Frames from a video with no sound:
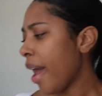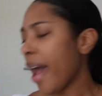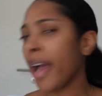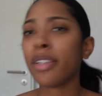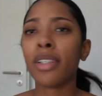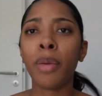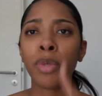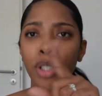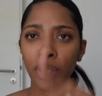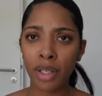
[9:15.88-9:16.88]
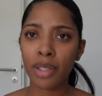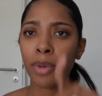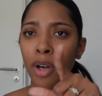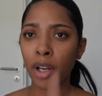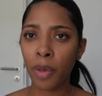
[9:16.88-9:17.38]
Actually, I'm gonna show y'all
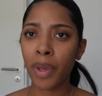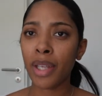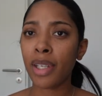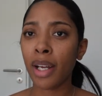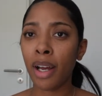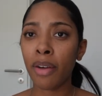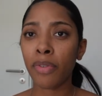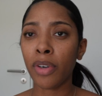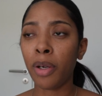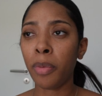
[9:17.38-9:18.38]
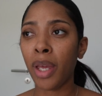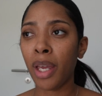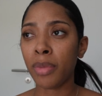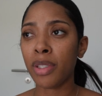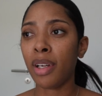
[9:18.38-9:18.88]
some cargo pants I got from
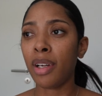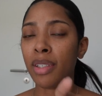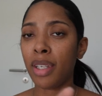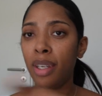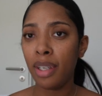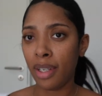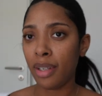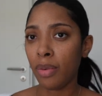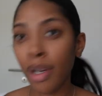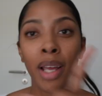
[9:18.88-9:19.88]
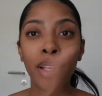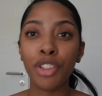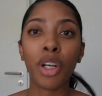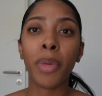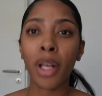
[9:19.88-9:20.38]
Amazon DE,
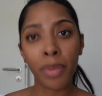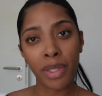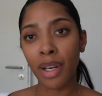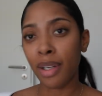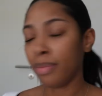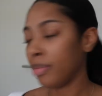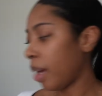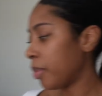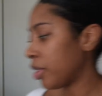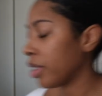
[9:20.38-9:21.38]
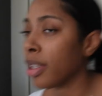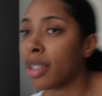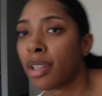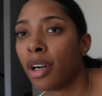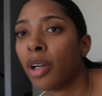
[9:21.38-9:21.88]
German Amazon. I'm gonna show y'all
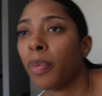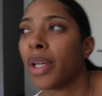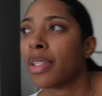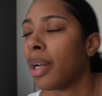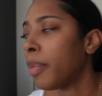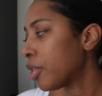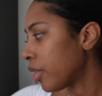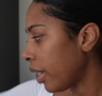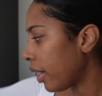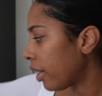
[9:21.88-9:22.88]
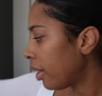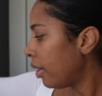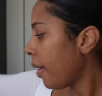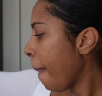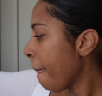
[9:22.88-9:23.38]
these cargo pants that I'm gonna try
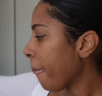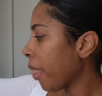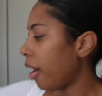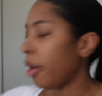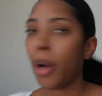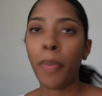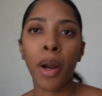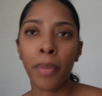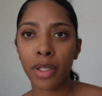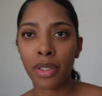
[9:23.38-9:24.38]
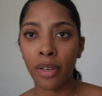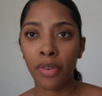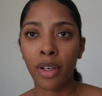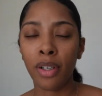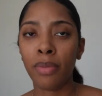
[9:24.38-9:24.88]
all my Primark stuff
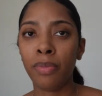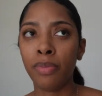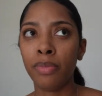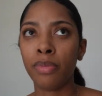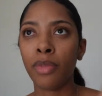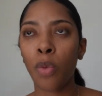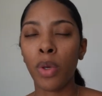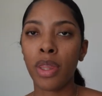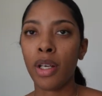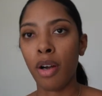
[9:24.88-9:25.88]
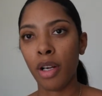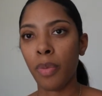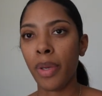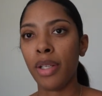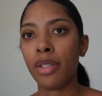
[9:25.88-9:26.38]
on with the cargo
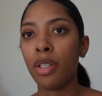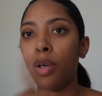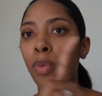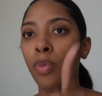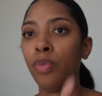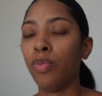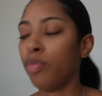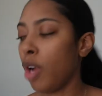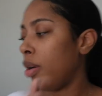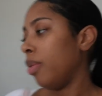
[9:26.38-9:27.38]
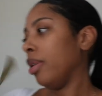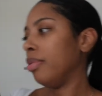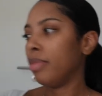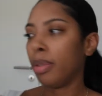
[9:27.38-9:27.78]
pants. So, oh, well,